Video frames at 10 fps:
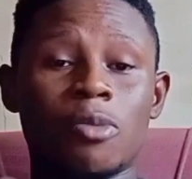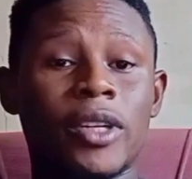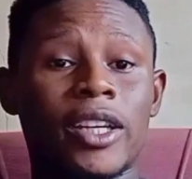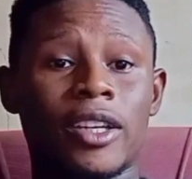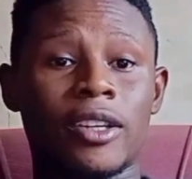
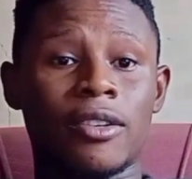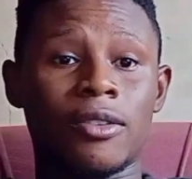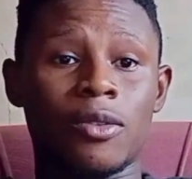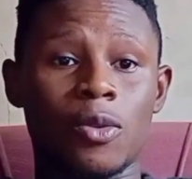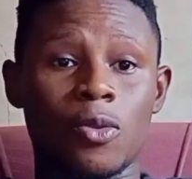make a
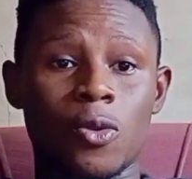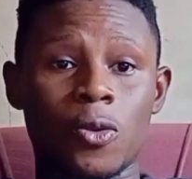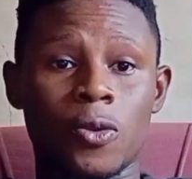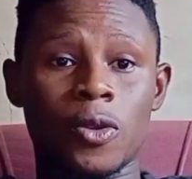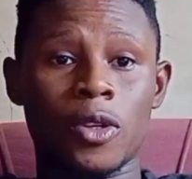
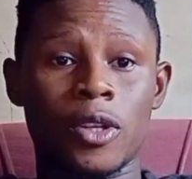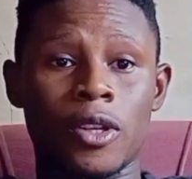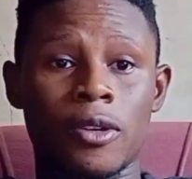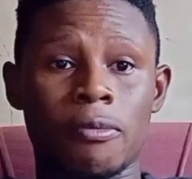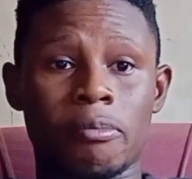logo
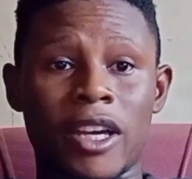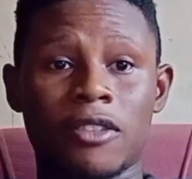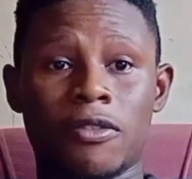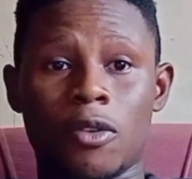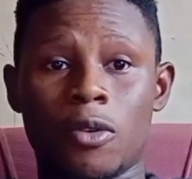
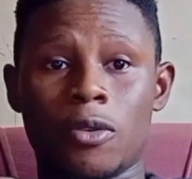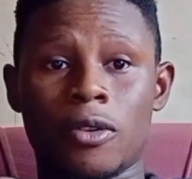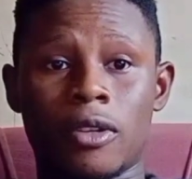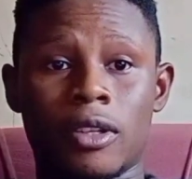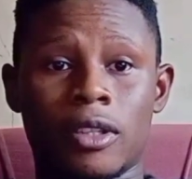meant for
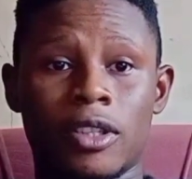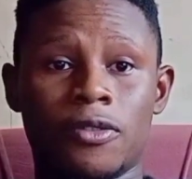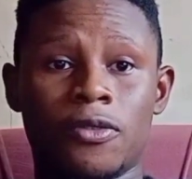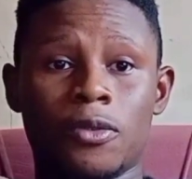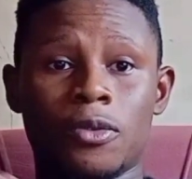a
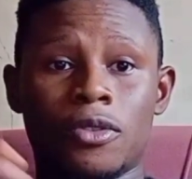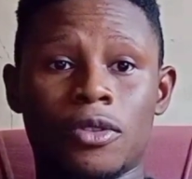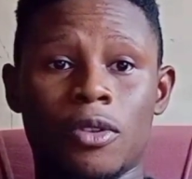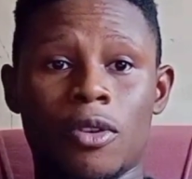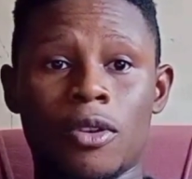food
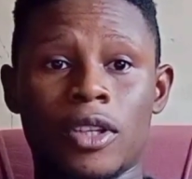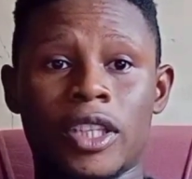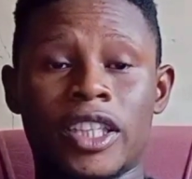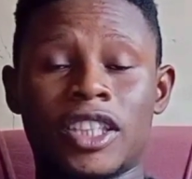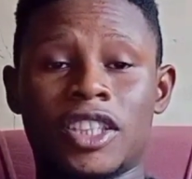or a
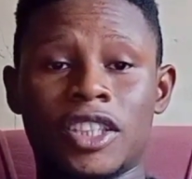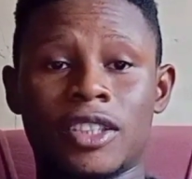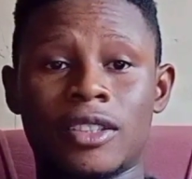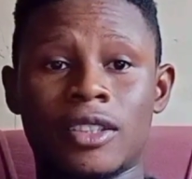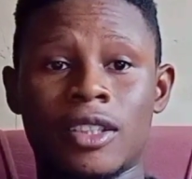
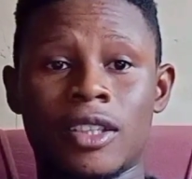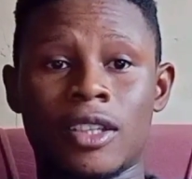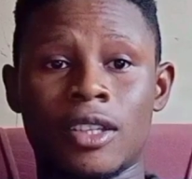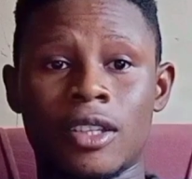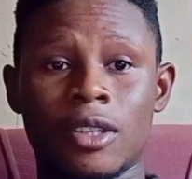kitchen
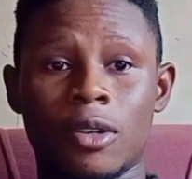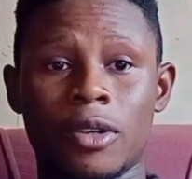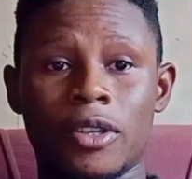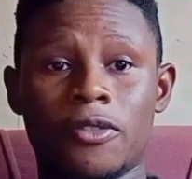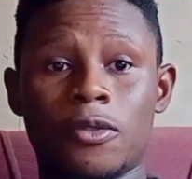or
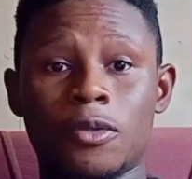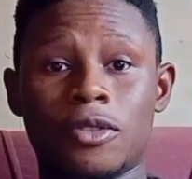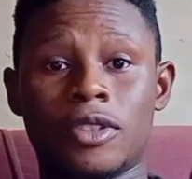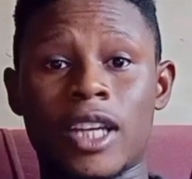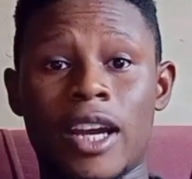a
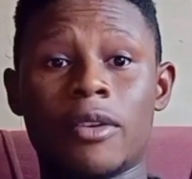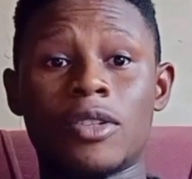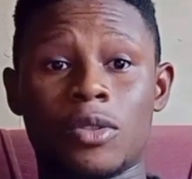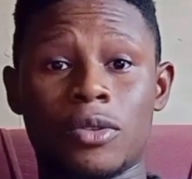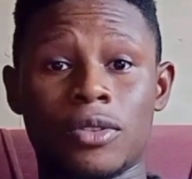
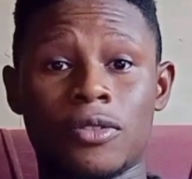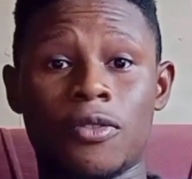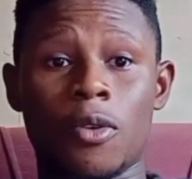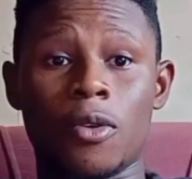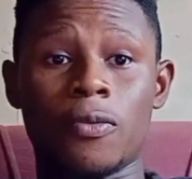restaurant
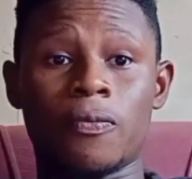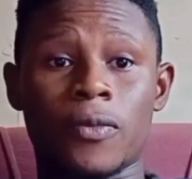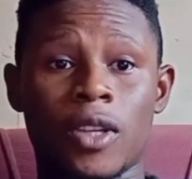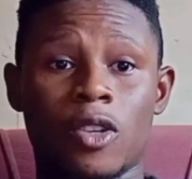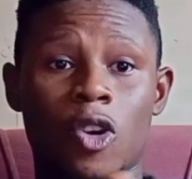for
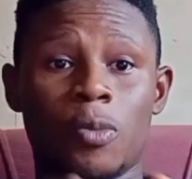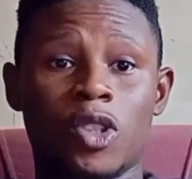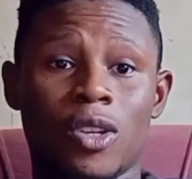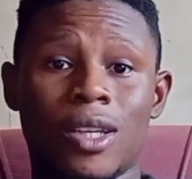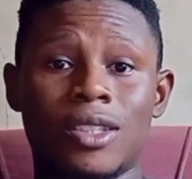a corporate
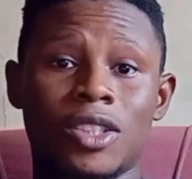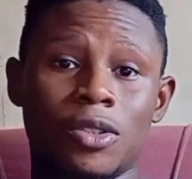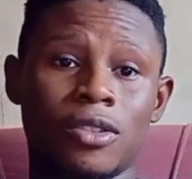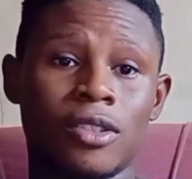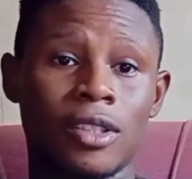
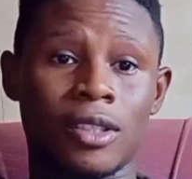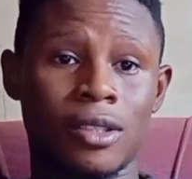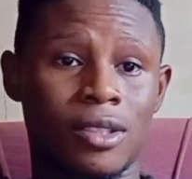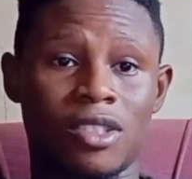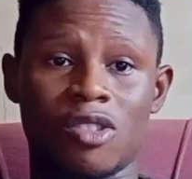organization.
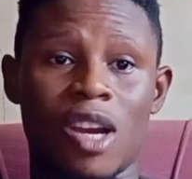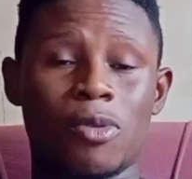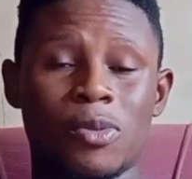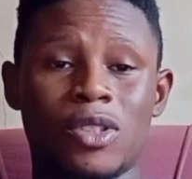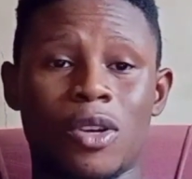It's not
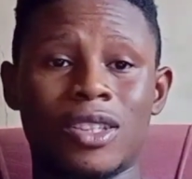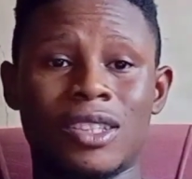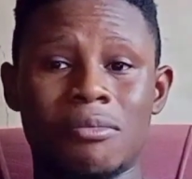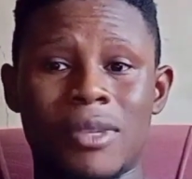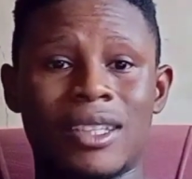appropriate. It
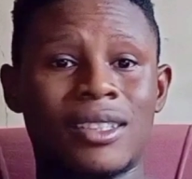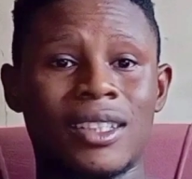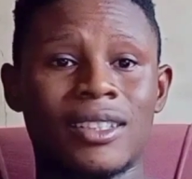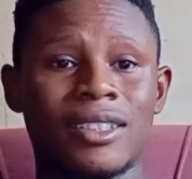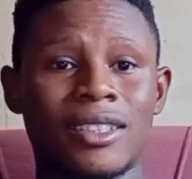doesn't make
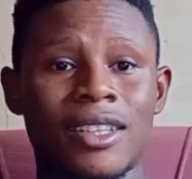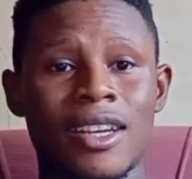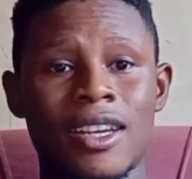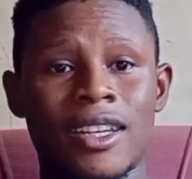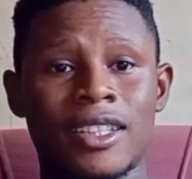sense.
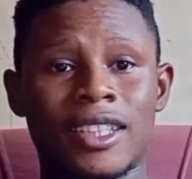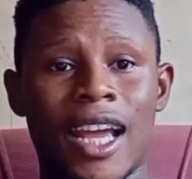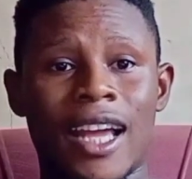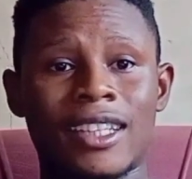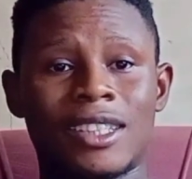
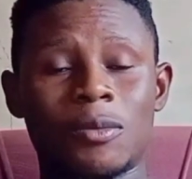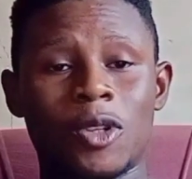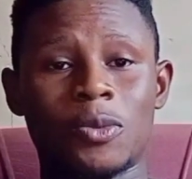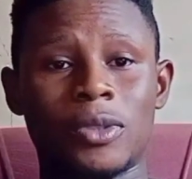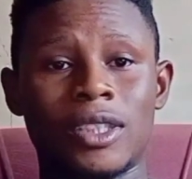Yeah, and it
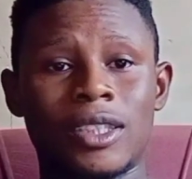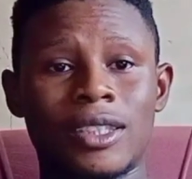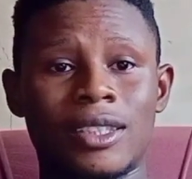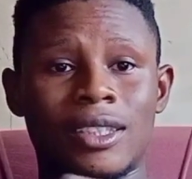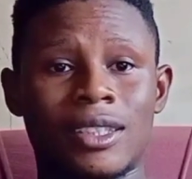must be
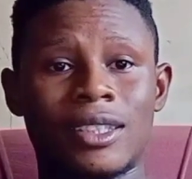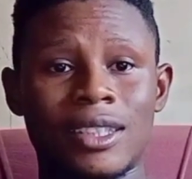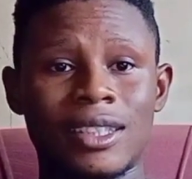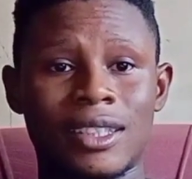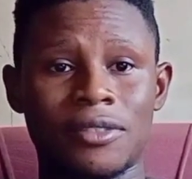
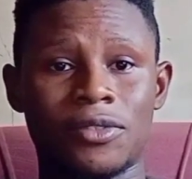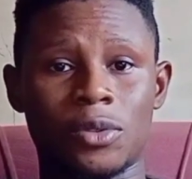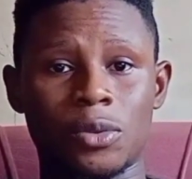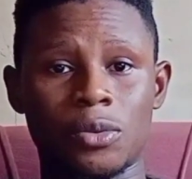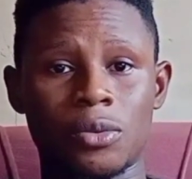distinctive
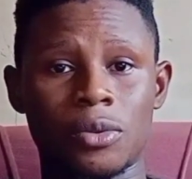too.